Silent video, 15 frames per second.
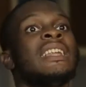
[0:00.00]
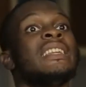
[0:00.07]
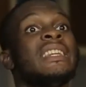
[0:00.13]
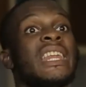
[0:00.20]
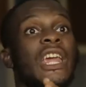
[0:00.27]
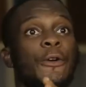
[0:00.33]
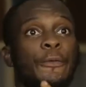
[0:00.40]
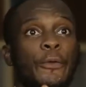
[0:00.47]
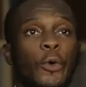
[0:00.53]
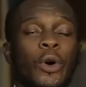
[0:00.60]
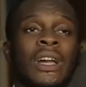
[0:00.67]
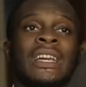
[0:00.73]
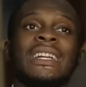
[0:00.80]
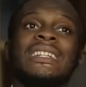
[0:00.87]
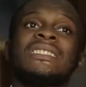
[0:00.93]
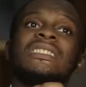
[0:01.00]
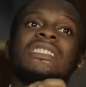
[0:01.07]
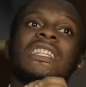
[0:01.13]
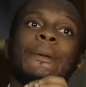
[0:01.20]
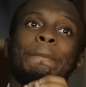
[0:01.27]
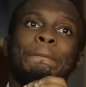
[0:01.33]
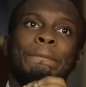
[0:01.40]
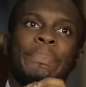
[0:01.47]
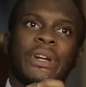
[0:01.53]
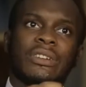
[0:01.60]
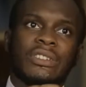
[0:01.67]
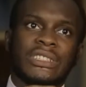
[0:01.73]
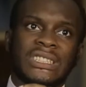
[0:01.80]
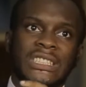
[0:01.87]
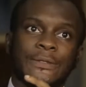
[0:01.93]
Therefore, it is
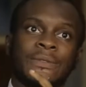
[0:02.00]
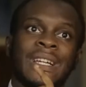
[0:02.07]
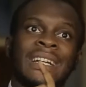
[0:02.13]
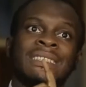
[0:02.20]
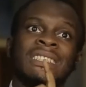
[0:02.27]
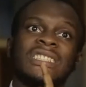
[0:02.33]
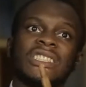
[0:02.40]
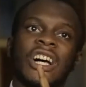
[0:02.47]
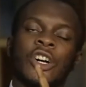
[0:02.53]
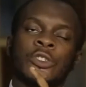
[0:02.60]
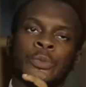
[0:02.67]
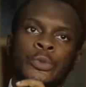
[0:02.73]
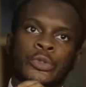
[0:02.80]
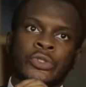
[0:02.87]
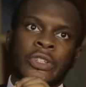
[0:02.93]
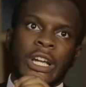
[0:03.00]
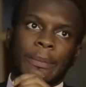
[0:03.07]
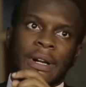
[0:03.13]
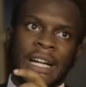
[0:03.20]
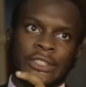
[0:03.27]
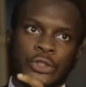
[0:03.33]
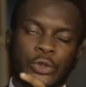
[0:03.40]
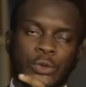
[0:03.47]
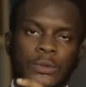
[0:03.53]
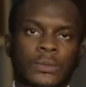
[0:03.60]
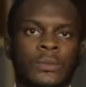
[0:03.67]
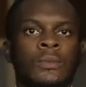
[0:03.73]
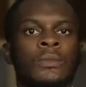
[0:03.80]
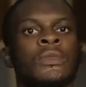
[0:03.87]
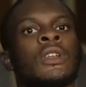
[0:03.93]
imperative that this House proscribe ASUU.
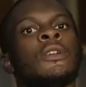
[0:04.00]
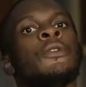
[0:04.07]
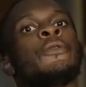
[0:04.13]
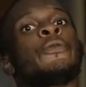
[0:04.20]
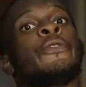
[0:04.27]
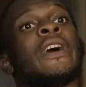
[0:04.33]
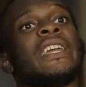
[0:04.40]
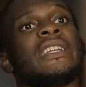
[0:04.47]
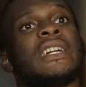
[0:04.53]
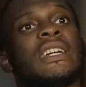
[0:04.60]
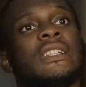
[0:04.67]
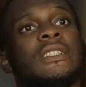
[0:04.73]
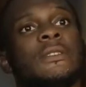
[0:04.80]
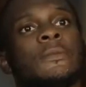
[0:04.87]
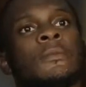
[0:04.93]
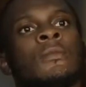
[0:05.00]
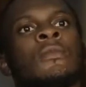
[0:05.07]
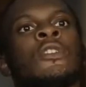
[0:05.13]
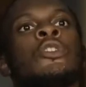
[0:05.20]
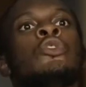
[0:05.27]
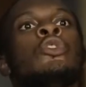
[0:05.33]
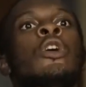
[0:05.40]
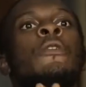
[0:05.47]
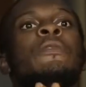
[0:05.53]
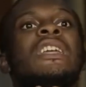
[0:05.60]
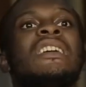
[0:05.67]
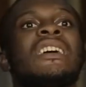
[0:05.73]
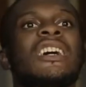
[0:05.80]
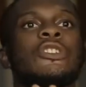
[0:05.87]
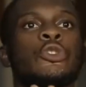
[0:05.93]
Finally, Governing
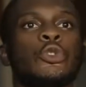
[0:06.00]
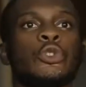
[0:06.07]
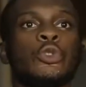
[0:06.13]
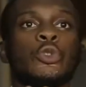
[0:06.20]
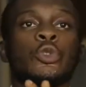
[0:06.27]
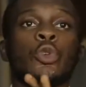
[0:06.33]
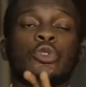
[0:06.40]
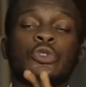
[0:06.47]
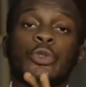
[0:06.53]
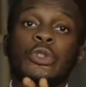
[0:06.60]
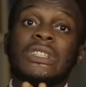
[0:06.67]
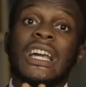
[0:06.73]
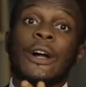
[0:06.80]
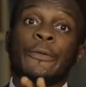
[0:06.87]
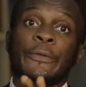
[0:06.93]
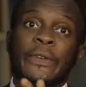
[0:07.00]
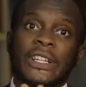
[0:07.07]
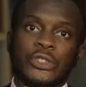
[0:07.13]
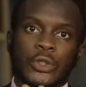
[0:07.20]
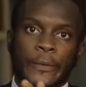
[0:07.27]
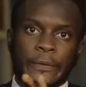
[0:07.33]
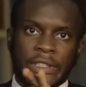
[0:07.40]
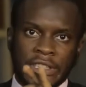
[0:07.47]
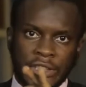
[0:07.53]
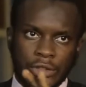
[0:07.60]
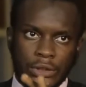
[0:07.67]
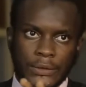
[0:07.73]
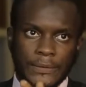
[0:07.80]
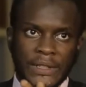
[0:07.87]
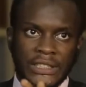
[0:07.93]
Council should control the affairs of each
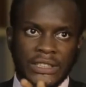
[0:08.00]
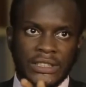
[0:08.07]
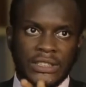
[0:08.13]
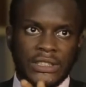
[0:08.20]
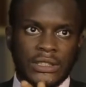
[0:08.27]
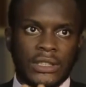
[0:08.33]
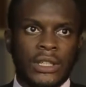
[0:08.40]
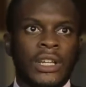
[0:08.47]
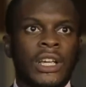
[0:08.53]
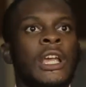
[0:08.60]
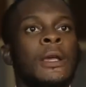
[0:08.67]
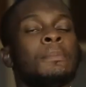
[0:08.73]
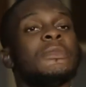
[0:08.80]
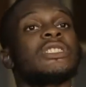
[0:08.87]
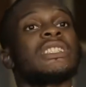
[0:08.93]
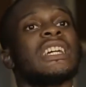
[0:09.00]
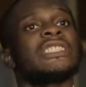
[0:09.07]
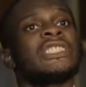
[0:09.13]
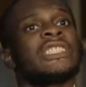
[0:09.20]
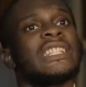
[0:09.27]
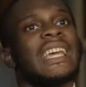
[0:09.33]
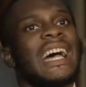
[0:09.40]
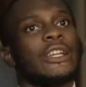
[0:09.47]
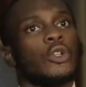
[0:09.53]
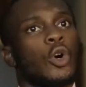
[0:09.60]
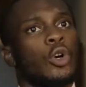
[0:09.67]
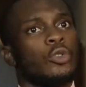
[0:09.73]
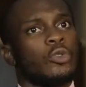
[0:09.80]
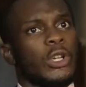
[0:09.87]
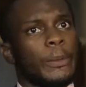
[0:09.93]
university. Mr. Chair and
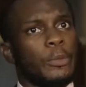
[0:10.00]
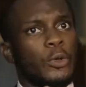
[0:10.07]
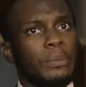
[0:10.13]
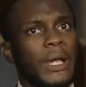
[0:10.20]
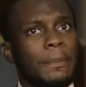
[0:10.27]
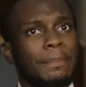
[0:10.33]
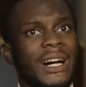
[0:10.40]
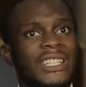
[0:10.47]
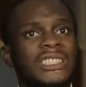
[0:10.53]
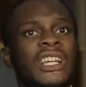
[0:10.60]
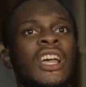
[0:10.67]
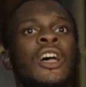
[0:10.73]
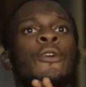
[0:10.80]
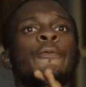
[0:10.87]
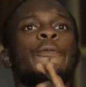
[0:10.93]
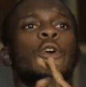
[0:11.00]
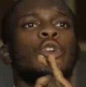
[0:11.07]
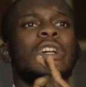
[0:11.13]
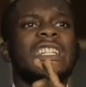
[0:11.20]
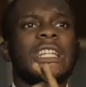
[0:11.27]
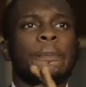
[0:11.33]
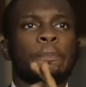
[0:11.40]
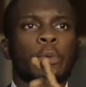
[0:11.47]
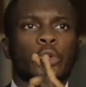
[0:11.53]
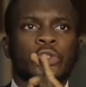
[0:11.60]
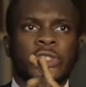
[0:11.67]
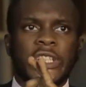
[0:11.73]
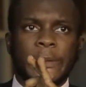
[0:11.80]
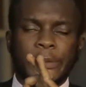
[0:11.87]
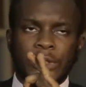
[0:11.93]
honourable members, following the
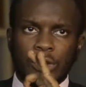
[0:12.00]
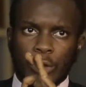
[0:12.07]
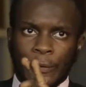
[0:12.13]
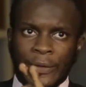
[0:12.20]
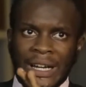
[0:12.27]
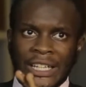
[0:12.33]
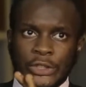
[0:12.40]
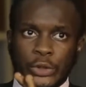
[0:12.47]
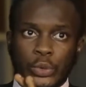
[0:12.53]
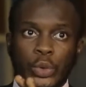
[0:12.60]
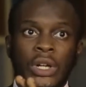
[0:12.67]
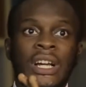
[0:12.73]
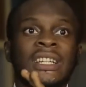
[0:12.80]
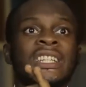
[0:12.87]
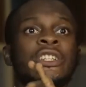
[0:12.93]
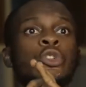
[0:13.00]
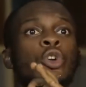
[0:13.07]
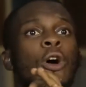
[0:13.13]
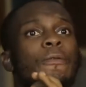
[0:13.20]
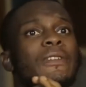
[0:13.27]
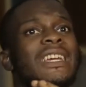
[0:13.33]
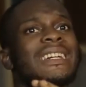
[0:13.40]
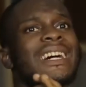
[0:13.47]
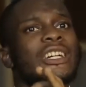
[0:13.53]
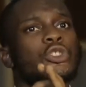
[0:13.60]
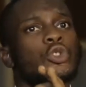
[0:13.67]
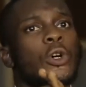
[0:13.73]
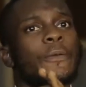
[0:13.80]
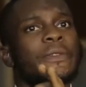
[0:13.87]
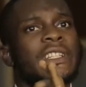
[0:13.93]
proscription of ASUU, the Governing
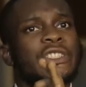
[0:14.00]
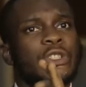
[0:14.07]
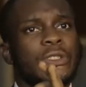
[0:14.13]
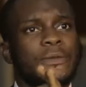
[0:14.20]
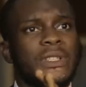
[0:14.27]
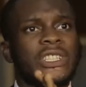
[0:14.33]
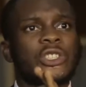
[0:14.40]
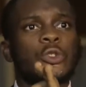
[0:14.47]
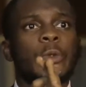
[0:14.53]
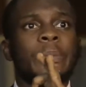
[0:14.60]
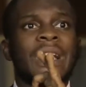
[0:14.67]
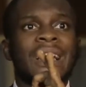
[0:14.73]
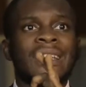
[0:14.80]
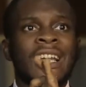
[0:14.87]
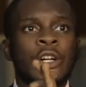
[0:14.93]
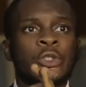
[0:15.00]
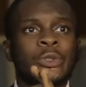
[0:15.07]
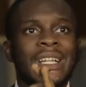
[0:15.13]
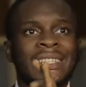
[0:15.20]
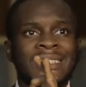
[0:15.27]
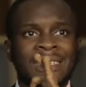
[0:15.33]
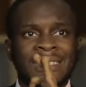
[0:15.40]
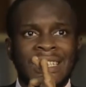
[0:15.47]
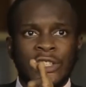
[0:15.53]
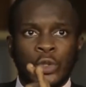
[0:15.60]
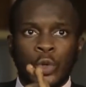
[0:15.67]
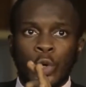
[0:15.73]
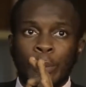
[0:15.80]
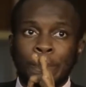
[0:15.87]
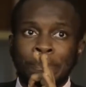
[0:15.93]
Council of each university will be allowed to exercise
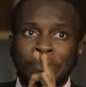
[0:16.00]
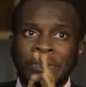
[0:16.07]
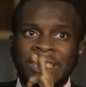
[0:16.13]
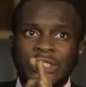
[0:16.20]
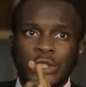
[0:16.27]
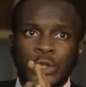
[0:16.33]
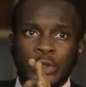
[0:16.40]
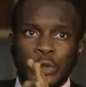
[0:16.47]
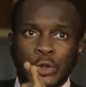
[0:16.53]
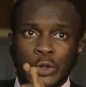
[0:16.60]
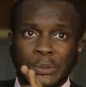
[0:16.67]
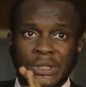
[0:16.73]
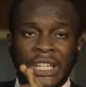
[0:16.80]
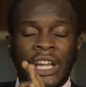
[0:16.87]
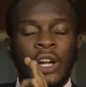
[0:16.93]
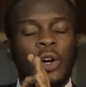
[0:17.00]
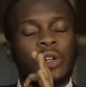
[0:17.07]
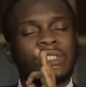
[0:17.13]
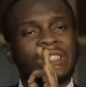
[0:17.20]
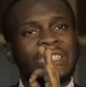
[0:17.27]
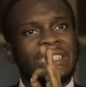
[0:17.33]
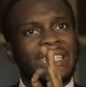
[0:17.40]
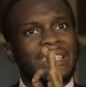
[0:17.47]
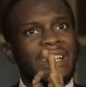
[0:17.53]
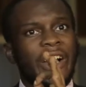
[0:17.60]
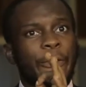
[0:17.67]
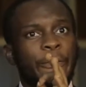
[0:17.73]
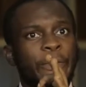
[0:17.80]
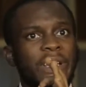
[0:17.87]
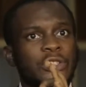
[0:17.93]
complete autonomy on the general
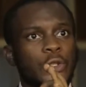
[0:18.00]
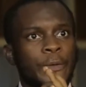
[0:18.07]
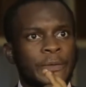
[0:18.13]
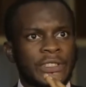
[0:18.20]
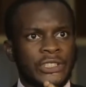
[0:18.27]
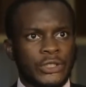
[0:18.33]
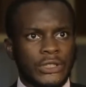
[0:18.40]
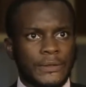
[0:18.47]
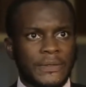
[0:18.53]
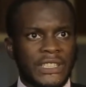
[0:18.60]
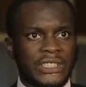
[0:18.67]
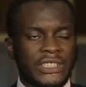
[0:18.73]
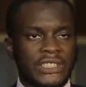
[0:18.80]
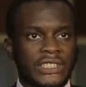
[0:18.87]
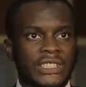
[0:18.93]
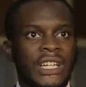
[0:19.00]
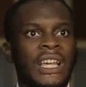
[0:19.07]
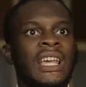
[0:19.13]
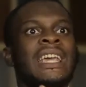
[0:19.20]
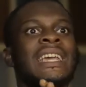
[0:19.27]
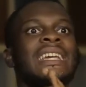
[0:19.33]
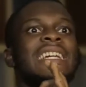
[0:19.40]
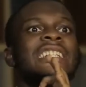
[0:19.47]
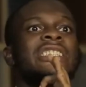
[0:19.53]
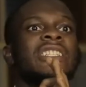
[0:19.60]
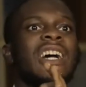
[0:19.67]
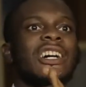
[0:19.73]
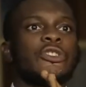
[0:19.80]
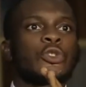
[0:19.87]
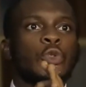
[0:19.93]
affairs of each university. Each
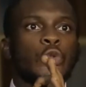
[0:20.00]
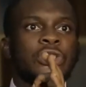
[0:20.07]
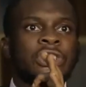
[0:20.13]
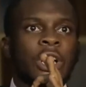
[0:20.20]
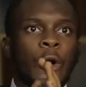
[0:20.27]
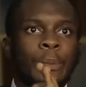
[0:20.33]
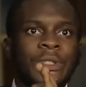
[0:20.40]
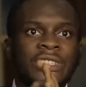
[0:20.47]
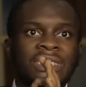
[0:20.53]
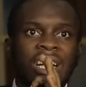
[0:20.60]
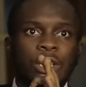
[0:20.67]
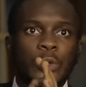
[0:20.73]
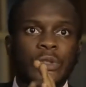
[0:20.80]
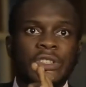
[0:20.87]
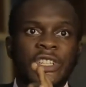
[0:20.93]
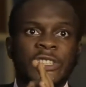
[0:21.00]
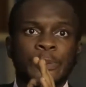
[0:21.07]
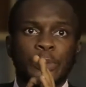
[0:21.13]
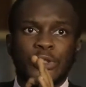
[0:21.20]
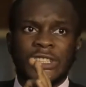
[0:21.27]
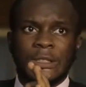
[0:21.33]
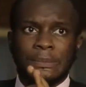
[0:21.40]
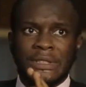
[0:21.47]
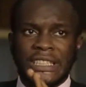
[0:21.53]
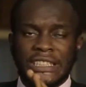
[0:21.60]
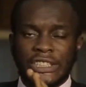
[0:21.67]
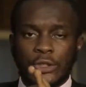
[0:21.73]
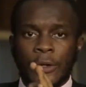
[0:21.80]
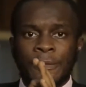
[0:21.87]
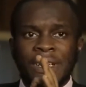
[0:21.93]
council shall be saddled with
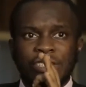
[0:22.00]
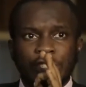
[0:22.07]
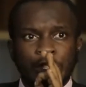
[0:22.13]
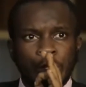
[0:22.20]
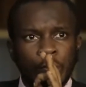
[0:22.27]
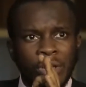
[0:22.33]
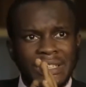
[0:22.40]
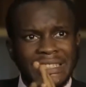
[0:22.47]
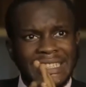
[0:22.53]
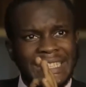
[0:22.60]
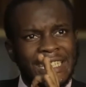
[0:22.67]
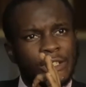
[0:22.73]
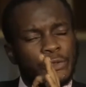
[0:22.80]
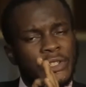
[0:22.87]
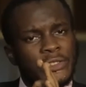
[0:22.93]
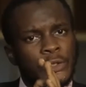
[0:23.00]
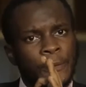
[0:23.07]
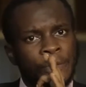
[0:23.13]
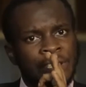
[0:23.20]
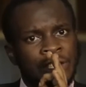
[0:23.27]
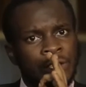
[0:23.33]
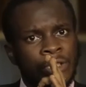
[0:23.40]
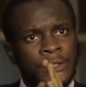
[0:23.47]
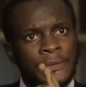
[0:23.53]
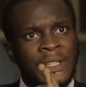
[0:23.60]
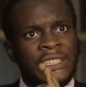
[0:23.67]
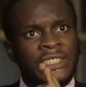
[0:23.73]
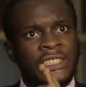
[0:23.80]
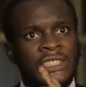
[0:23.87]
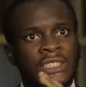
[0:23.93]
responsibility of ensuring the interest of its
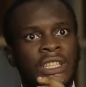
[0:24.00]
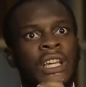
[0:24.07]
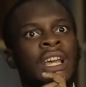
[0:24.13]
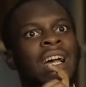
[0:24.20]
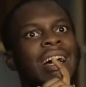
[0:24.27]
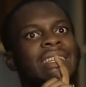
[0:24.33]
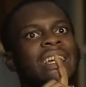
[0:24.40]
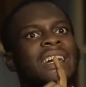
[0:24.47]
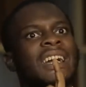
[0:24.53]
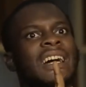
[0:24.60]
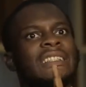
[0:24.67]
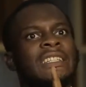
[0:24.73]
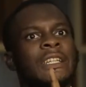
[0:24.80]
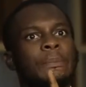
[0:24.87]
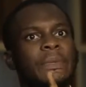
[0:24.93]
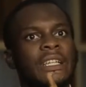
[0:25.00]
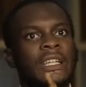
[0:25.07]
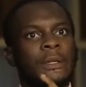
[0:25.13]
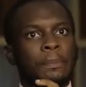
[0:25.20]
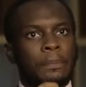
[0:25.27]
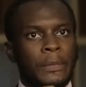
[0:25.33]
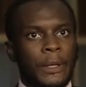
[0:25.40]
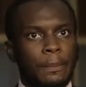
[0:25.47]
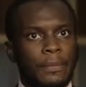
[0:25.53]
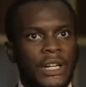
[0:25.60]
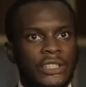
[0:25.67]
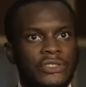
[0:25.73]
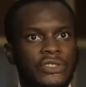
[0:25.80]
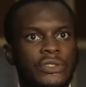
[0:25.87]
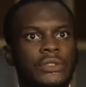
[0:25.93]
university and academic
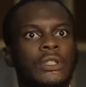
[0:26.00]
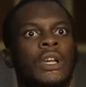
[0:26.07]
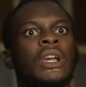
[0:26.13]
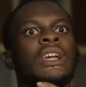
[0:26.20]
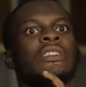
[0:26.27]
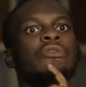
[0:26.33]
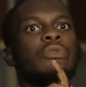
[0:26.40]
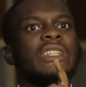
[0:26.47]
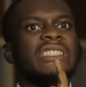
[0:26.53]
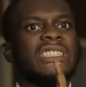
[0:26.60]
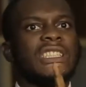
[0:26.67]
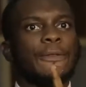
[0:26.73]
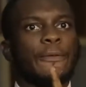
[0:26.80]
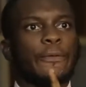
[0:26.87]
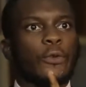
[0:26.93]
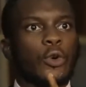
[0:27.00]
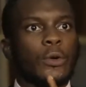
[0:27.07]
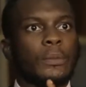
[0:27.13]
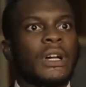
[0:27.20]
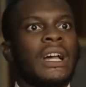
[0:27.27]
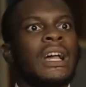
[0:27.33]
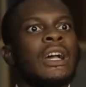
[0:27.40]
members, ranging from